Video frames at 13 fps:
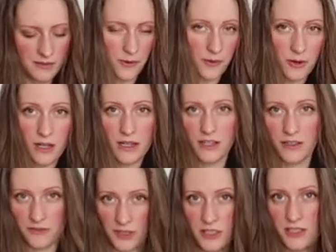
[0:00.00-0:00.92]
Or
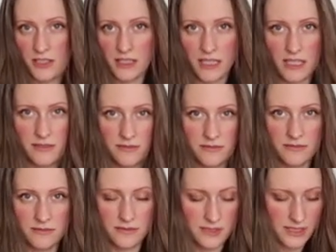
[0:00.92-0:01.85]
conversely,
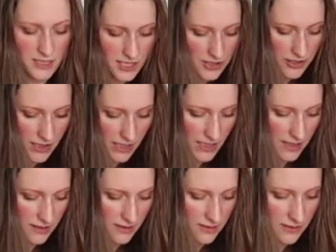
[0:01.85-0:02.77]

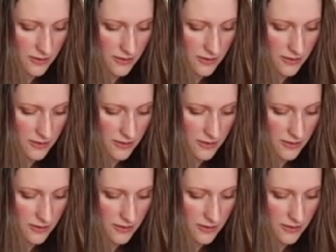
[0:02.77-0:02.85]
tyranny